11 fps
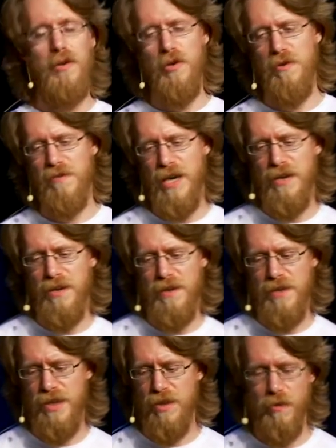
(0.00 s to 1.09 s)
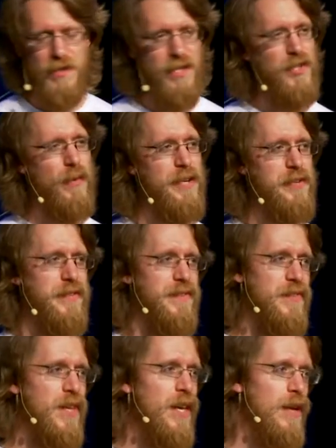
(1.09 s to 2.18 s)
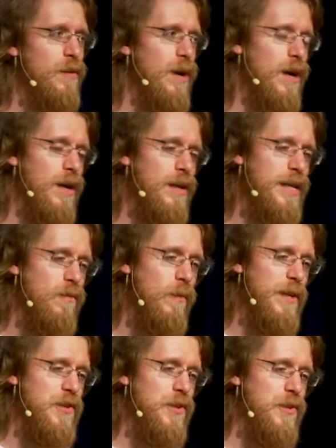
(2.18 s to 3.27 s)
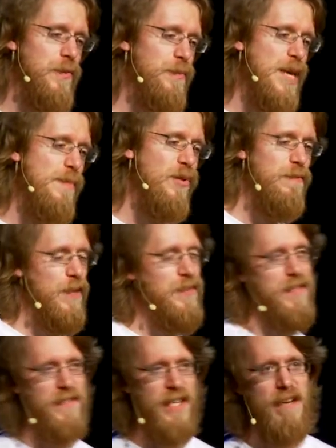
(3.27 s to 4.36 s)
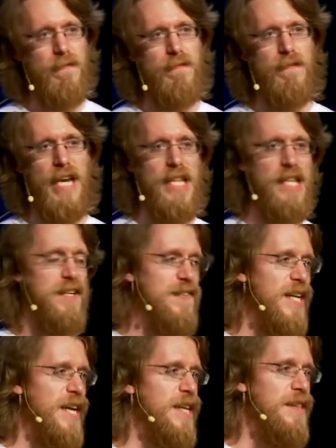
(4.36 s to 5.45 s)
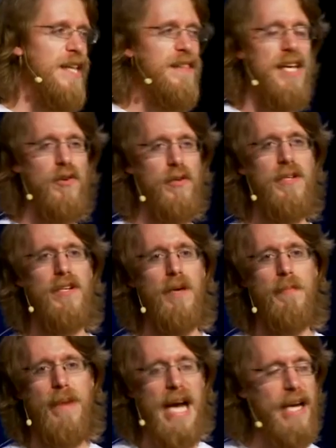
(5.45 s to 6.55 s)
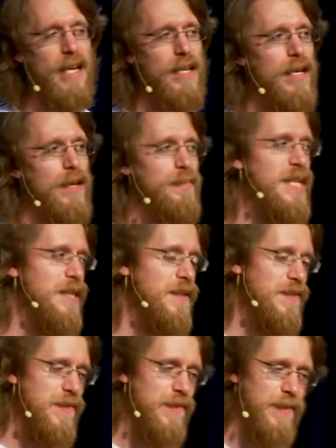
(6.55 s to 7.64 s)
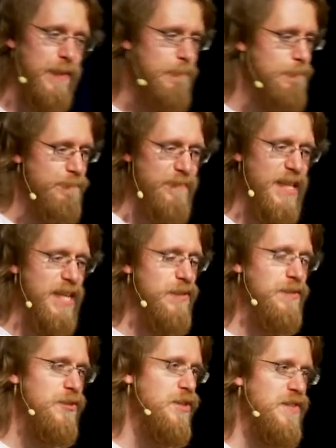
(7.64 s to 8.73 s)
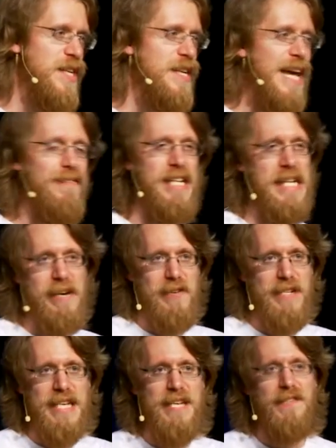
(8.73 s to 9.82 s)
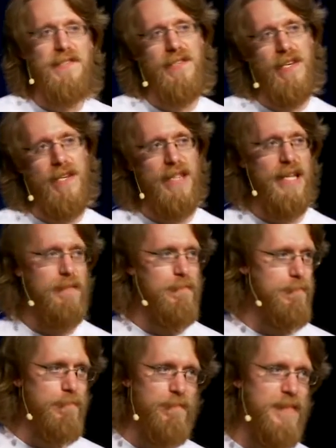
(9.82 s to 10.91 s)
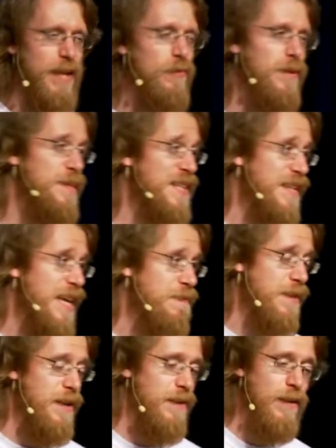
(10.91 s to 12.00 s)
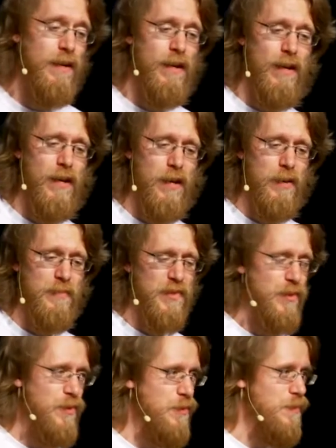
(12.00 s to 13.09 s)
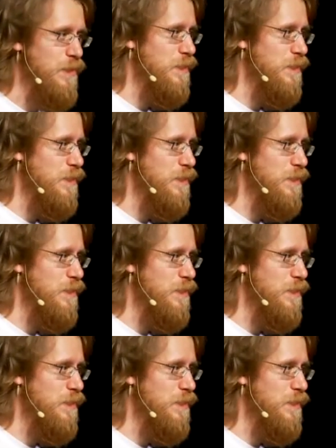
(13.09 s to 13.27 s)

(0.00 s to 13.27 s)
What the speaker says: a code of conduct, and there were situations in which people felt unsafe and they decided that they couldn't come back because they just didn't have any guarantees that they would be safe there. So